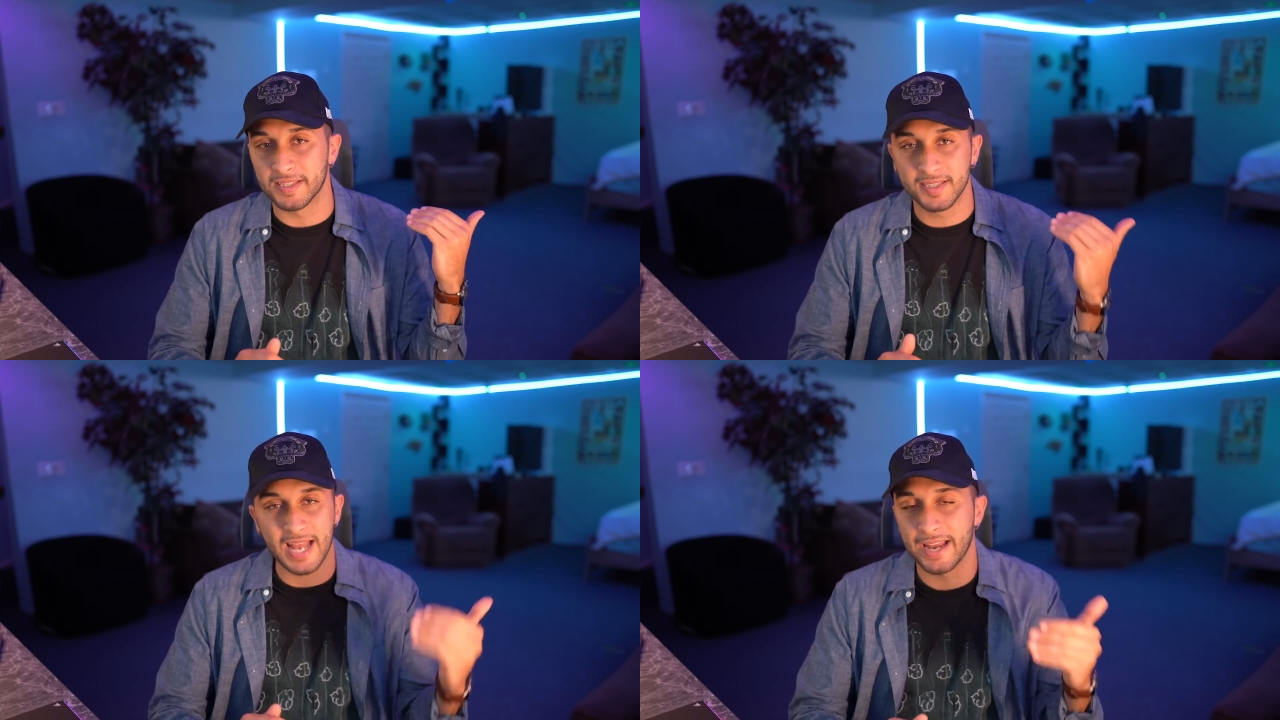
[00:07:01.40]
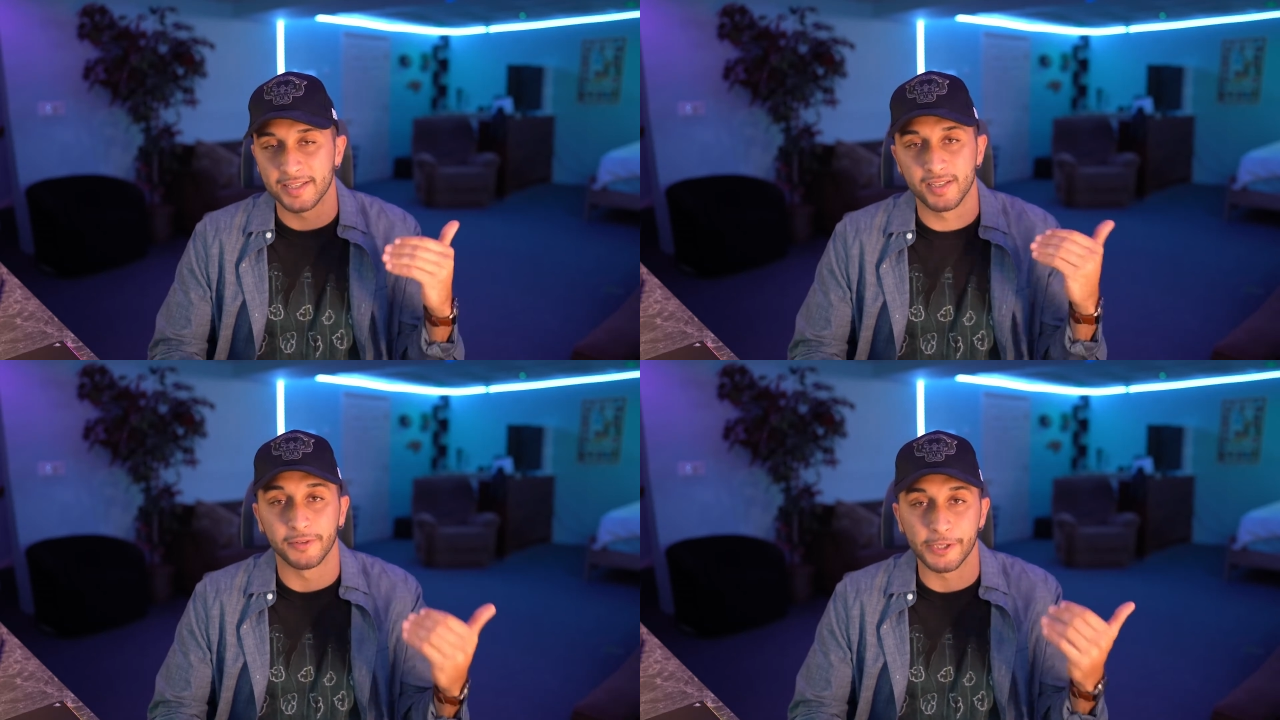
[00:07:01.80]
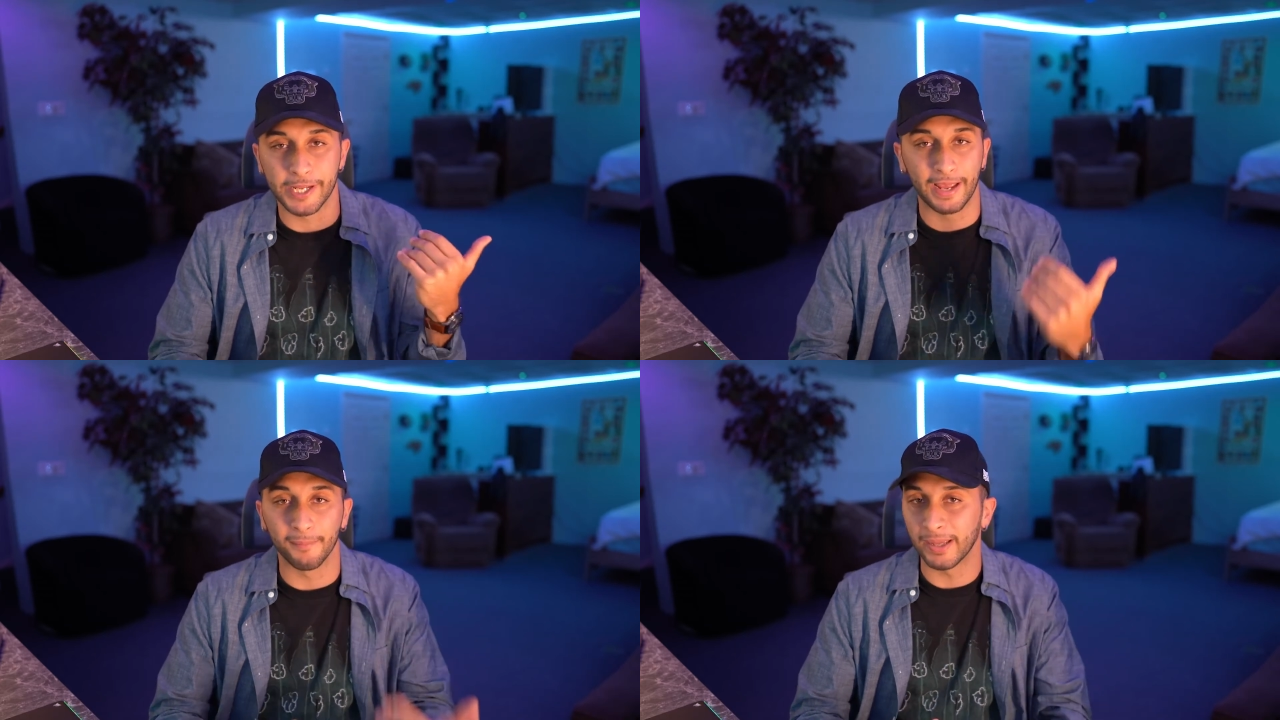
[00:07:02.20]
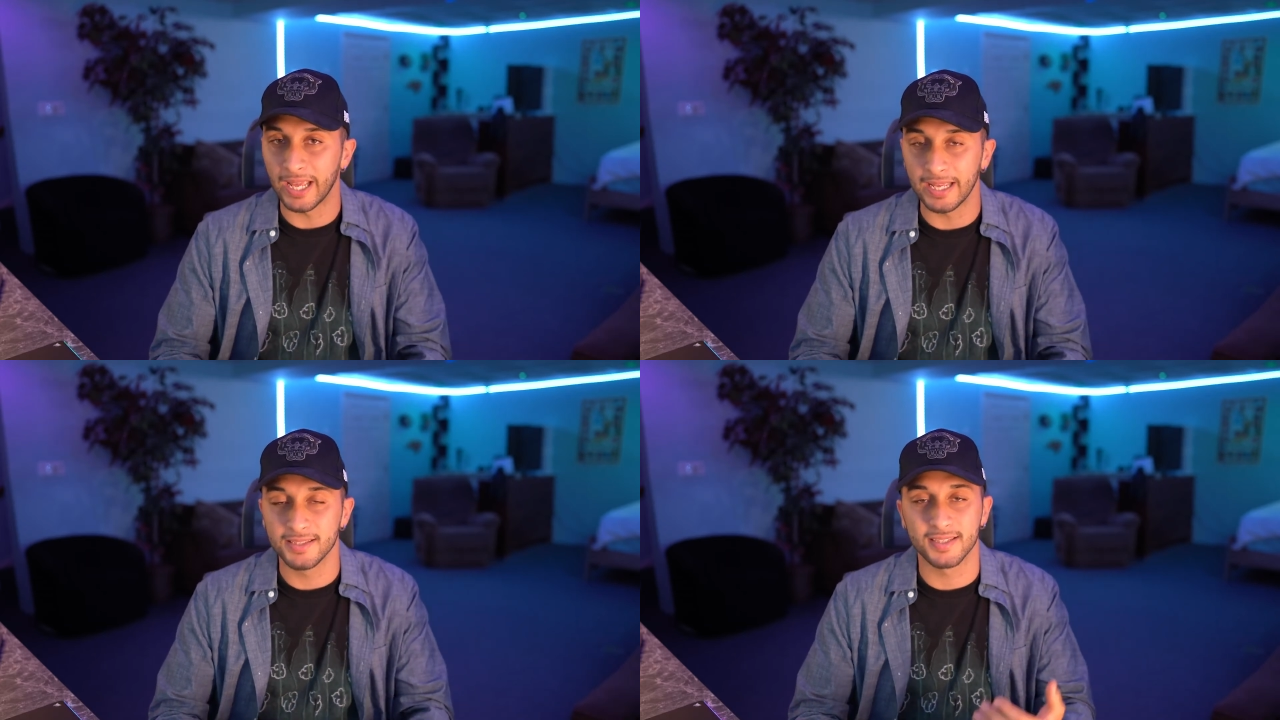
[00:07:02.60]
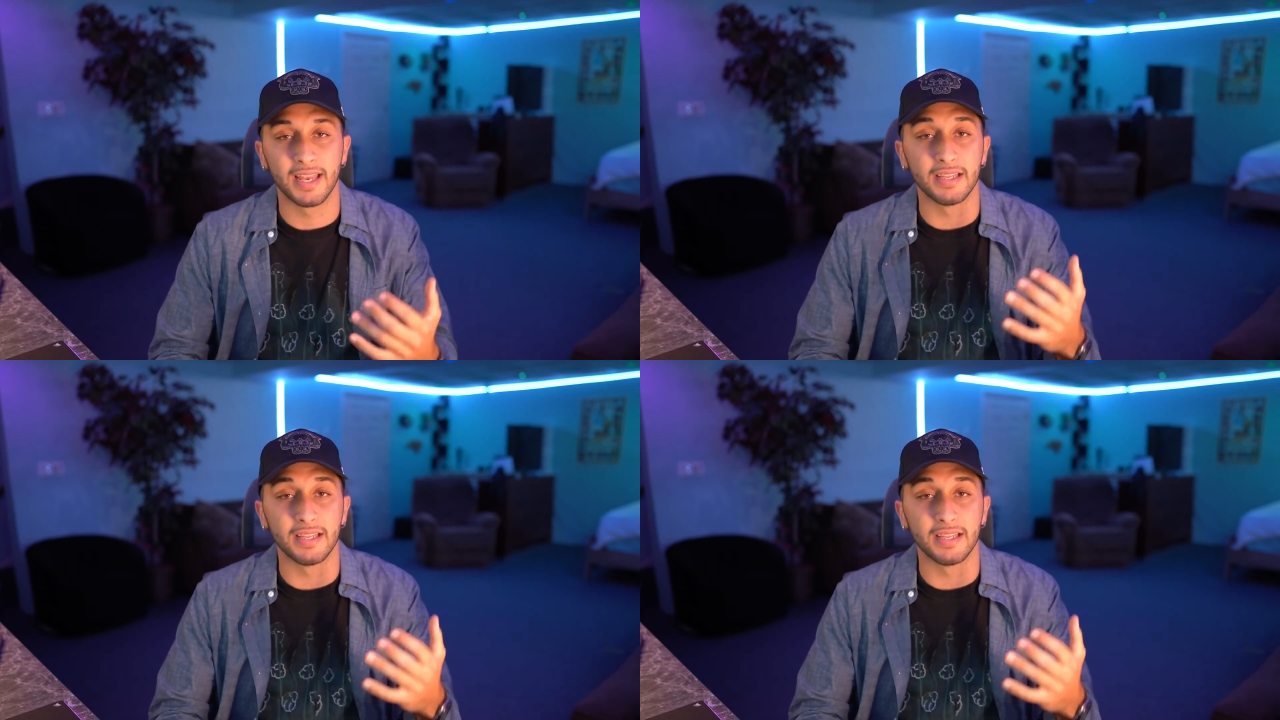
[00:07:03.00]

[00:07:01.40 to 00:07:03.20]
the status of your campaigns.